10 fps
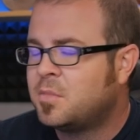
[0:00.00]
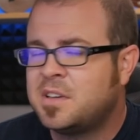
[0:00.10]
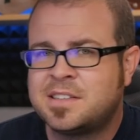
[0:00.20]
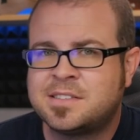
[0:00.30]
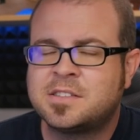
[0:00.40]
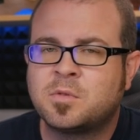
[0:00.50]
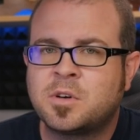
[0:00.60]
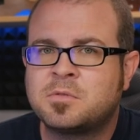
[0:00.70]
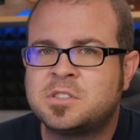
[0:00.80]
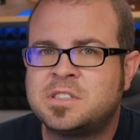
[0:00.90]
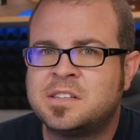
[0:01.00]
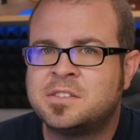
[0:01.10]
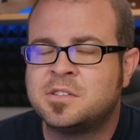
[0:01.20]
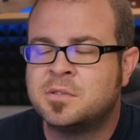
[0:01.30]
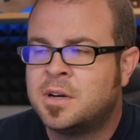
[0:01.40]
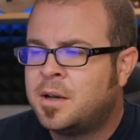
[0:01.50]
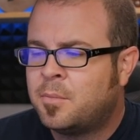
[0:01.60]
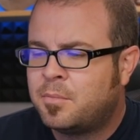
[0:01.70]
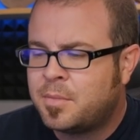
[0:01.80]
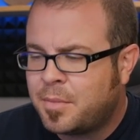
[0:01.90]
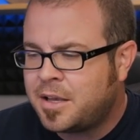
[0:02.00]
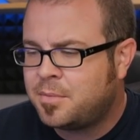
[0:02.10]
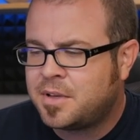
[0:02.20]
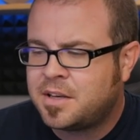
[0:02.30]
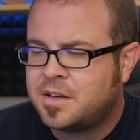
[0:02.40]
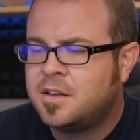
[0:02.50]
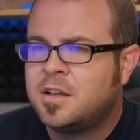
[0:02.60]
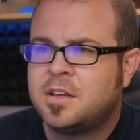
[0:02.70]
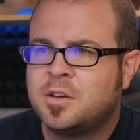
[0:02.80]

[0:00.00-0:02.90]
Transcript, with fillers: but you can still work with Gen 2 in my opinion,